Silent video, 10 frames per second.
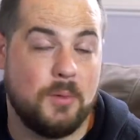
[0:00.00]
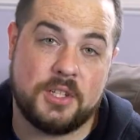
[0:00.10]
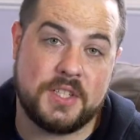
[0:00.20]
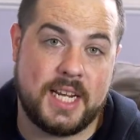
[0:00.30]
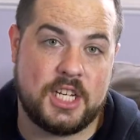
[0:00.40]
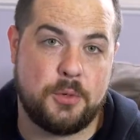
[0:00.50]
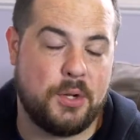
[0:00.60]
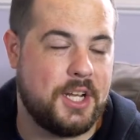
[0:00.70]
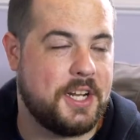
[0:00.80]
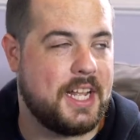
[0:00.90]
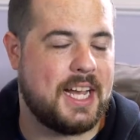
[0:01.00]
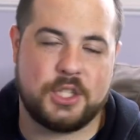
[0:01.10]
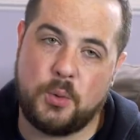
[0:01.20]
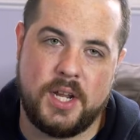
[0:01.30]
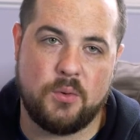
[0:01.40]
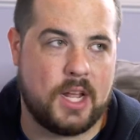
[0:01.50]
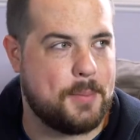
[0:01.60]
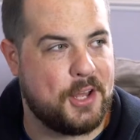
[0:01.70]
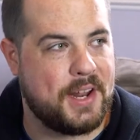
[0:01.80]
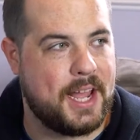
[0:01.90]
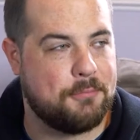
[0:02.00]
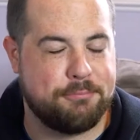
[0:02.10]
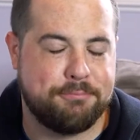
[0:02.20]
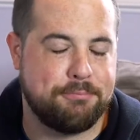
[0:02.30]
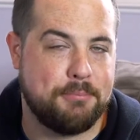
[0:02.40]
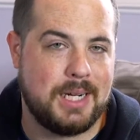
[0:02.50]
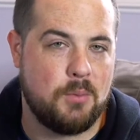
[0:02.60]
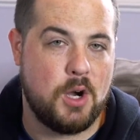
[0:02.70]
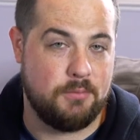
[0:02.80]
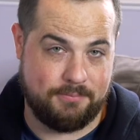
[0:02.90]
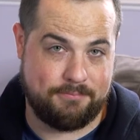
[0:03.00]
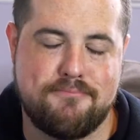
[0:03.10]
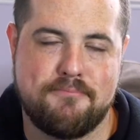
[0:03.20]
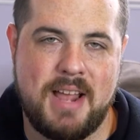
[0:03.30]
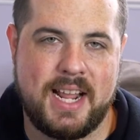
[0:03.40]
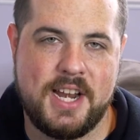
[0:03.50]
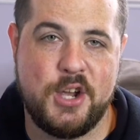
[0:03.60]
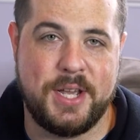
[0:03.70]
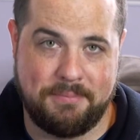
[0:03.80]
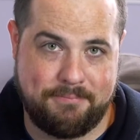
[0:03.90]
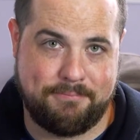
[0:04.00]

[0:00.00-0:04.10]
Looks like I should put in a Yas Queen right about now, but I won't. I'm not gonna do it.